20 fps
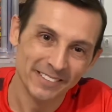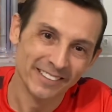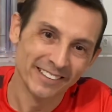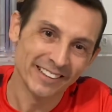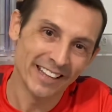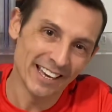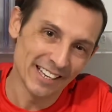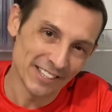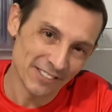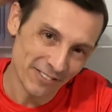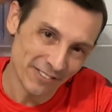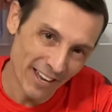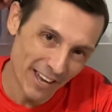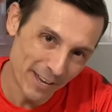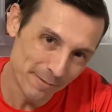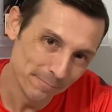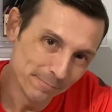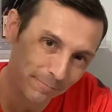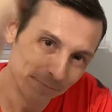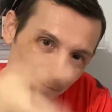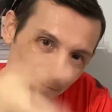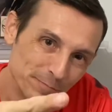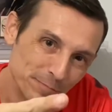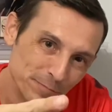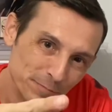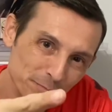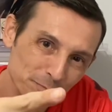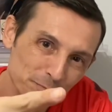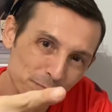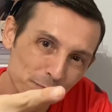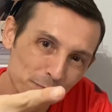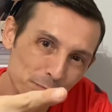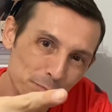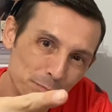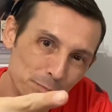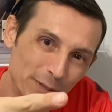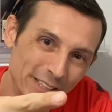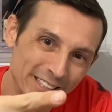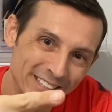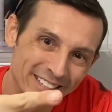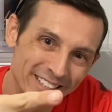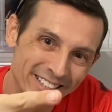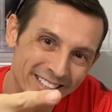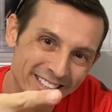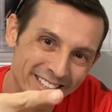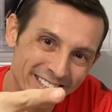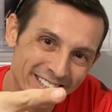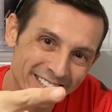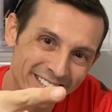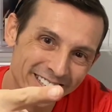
Thanks, fam. Peace.